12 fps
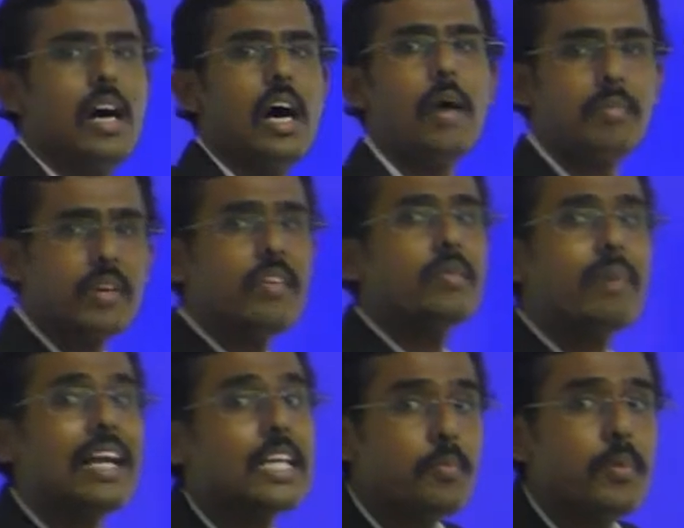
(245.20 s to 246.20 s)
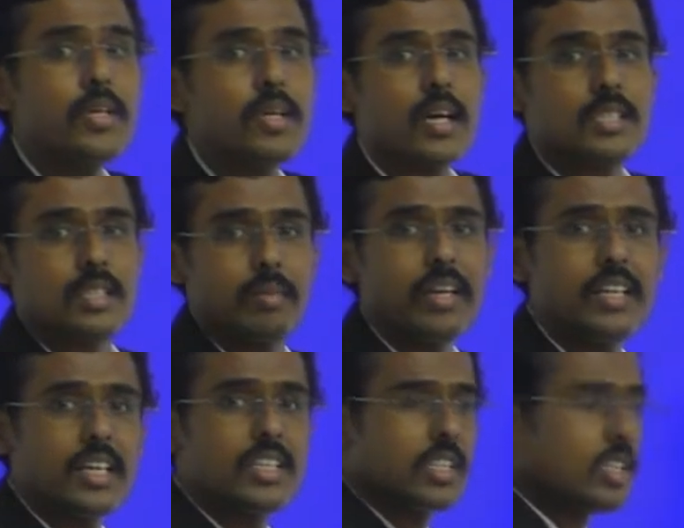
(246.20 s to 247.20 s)
I'm giving multiple tasks. My
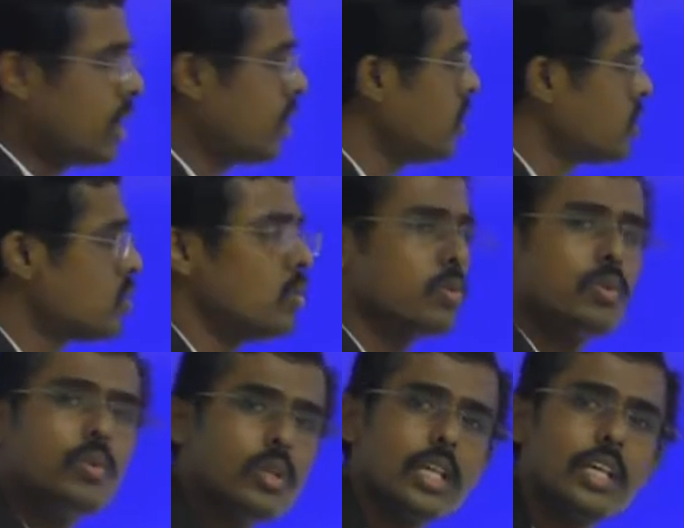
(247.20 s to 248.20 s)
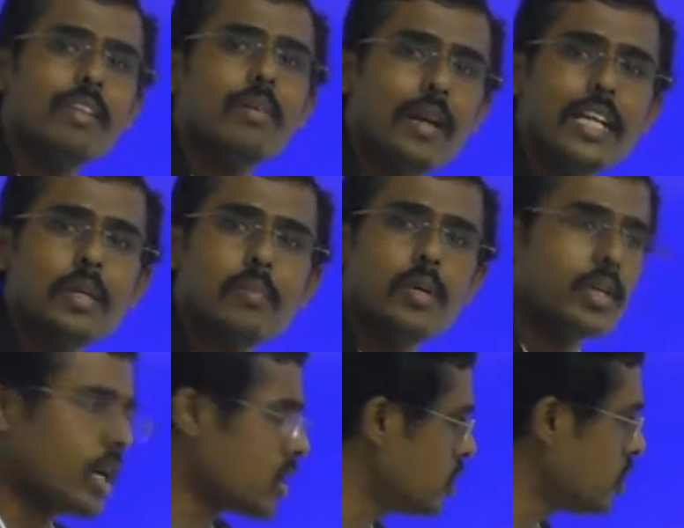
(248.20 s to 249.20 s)
intention is to give multiple
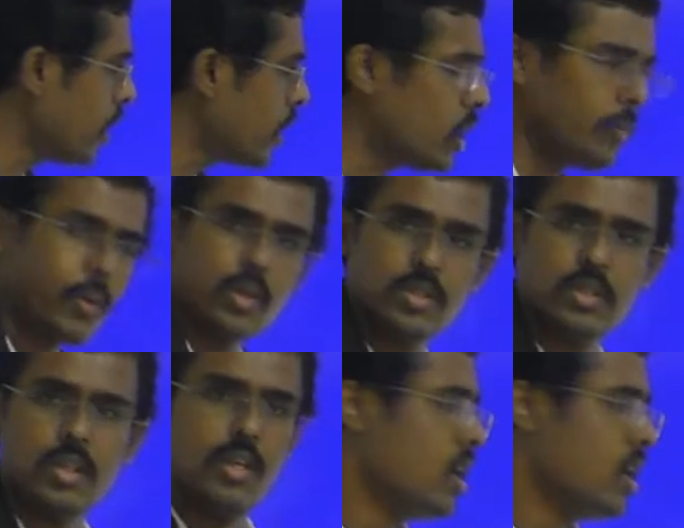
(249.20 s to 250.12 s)
tasks to the microprocessor.